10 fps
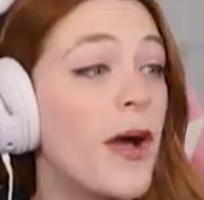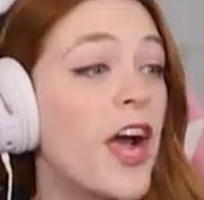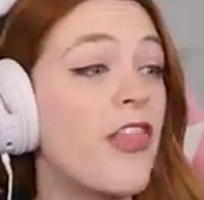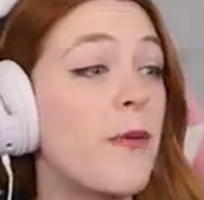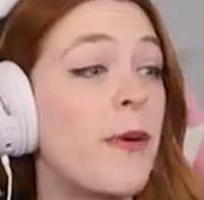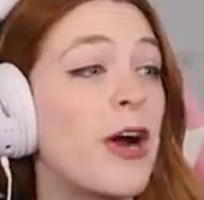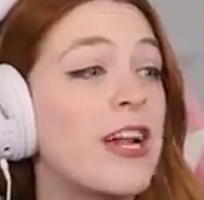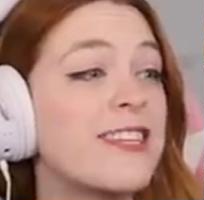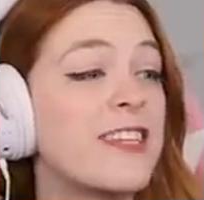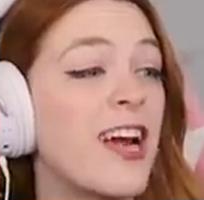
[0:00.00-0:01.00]
Oh my God, the
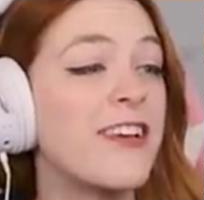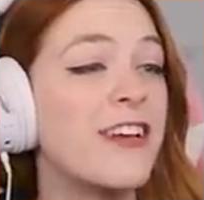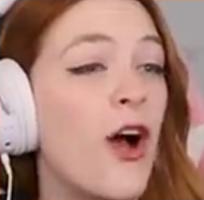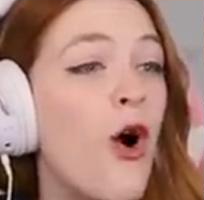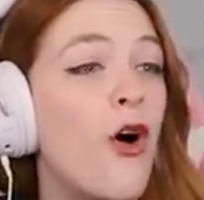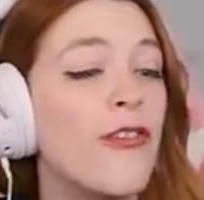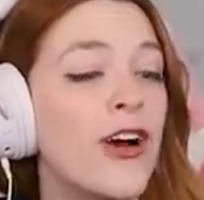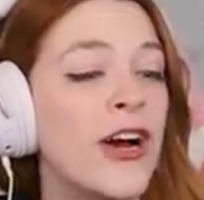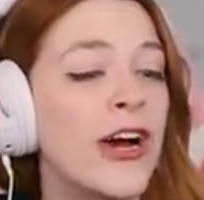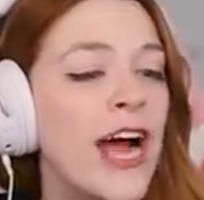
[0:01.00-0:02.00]
party's not even
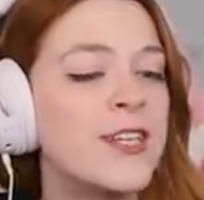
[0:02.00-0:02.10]
over.